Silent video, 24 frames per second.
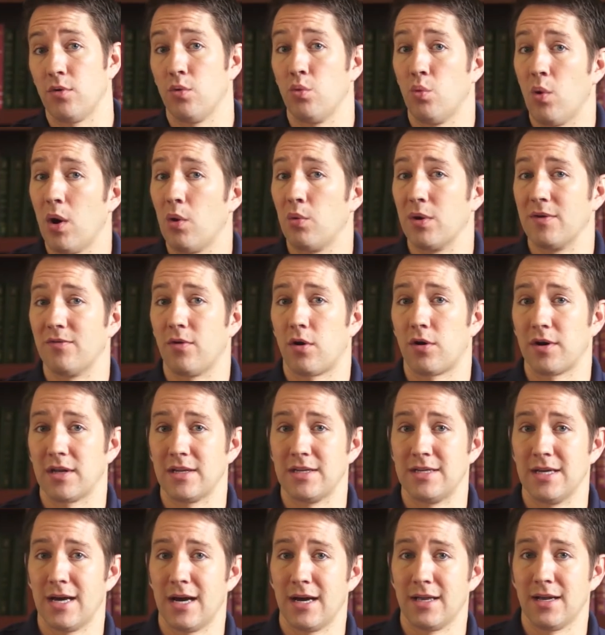what we've already
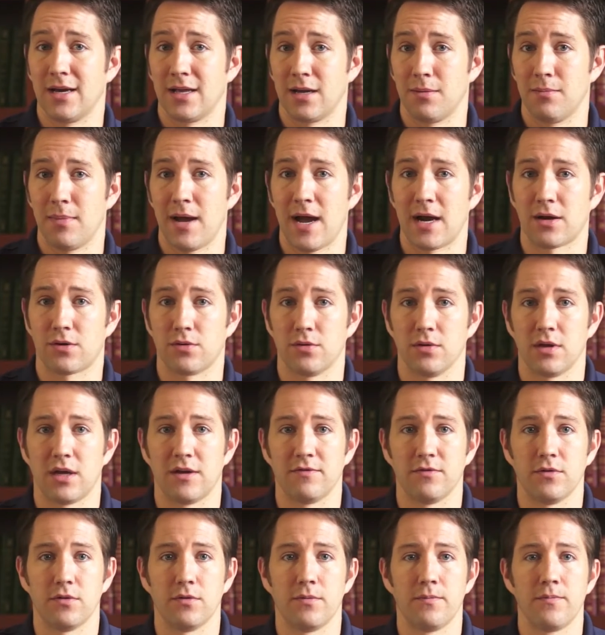done on a macro
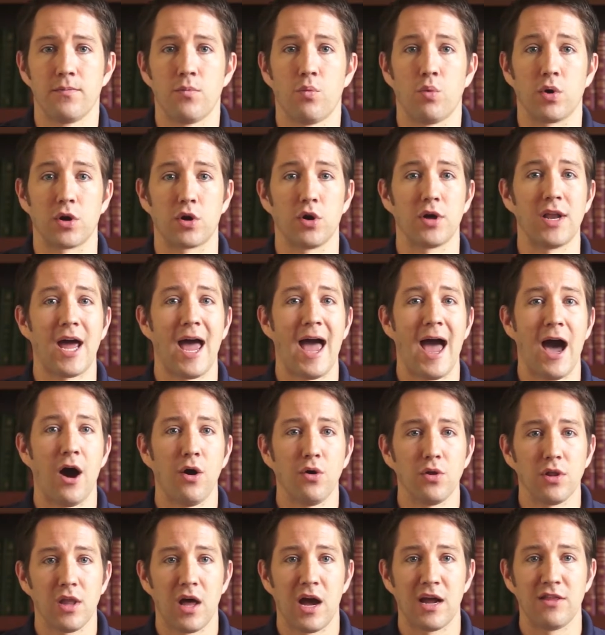level. We're going to
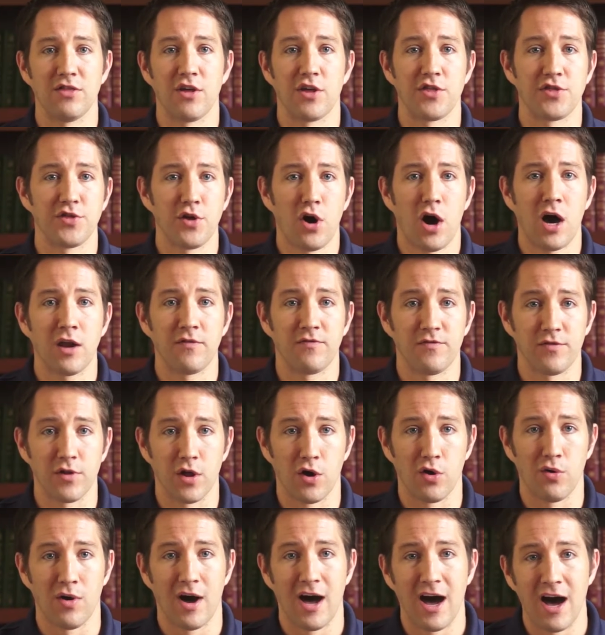outline the thought
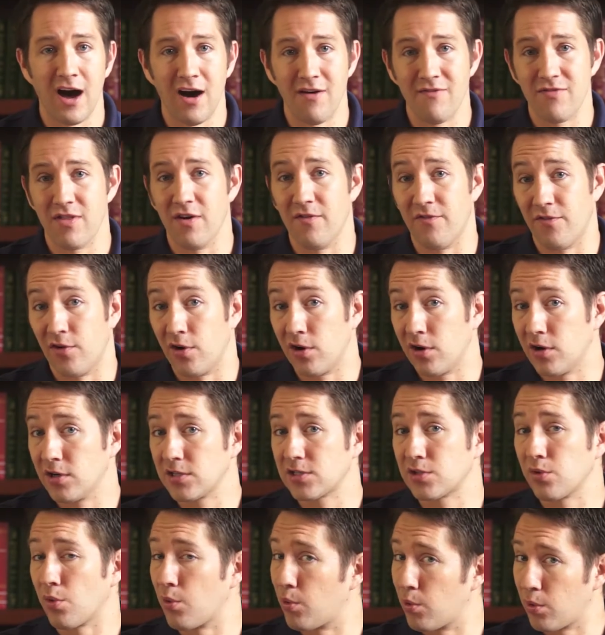flow of the
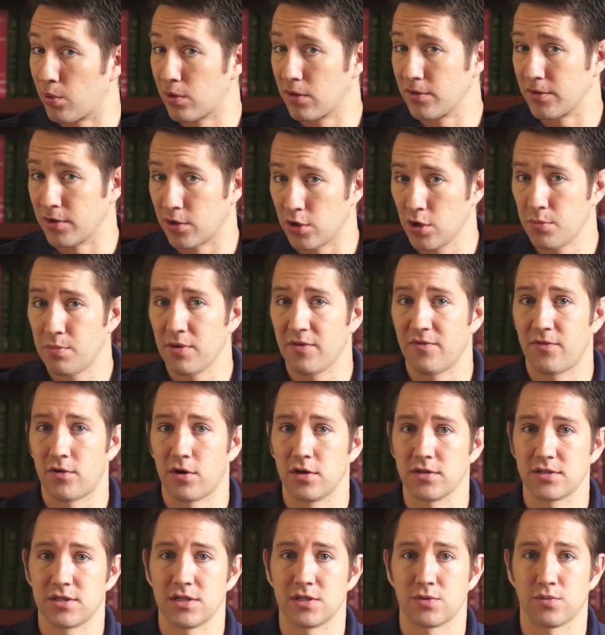verse or the group of
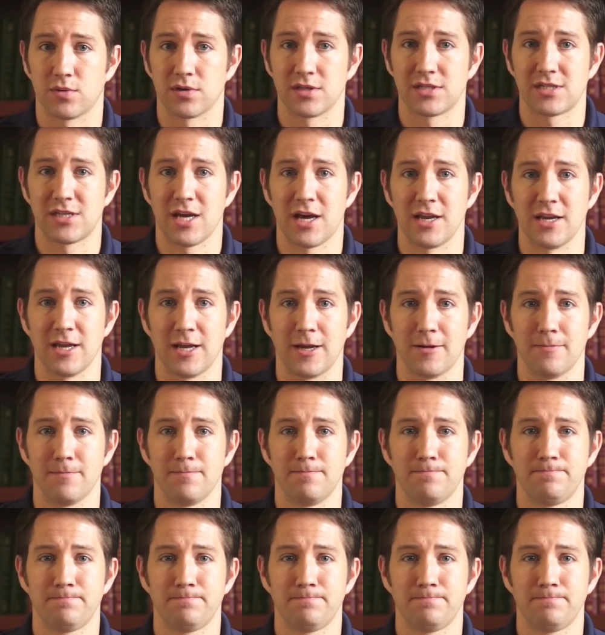verses we're studying.